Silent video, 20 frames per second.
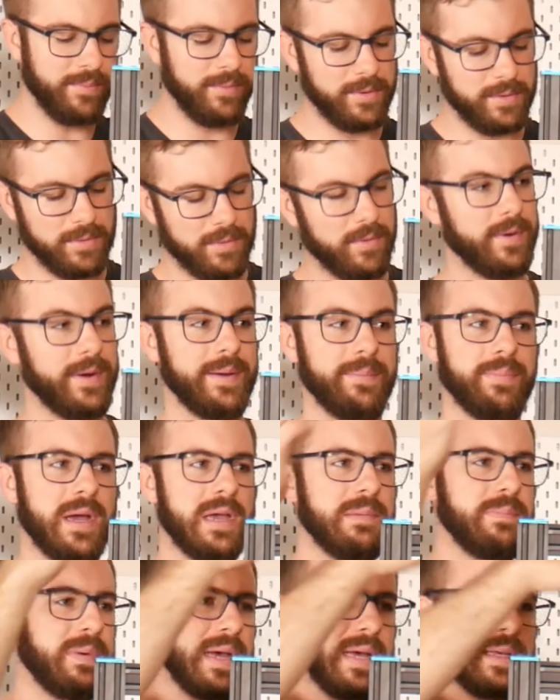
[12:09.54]
downward, or I
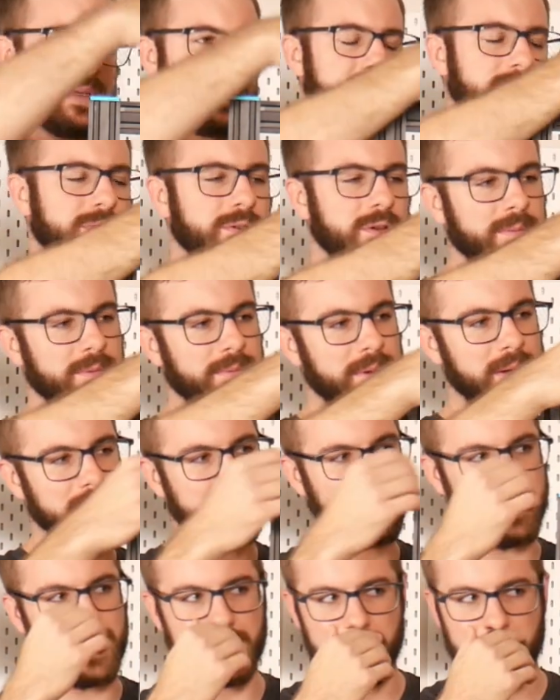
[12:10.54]
bypassed the filament
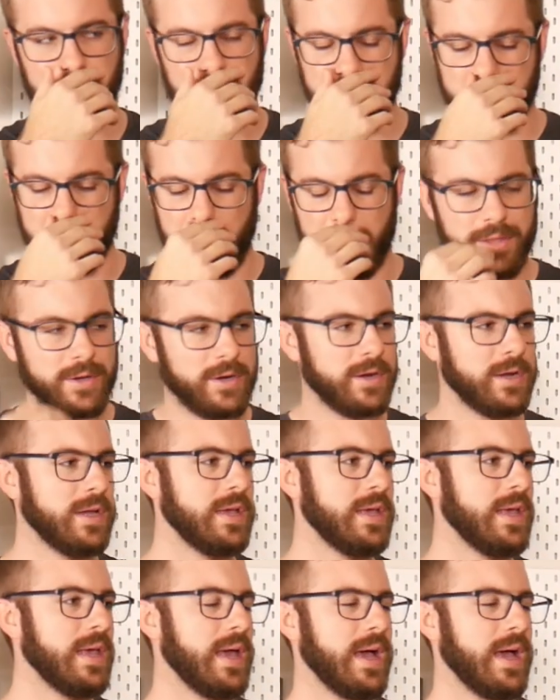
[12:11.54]
runout sensor altogether.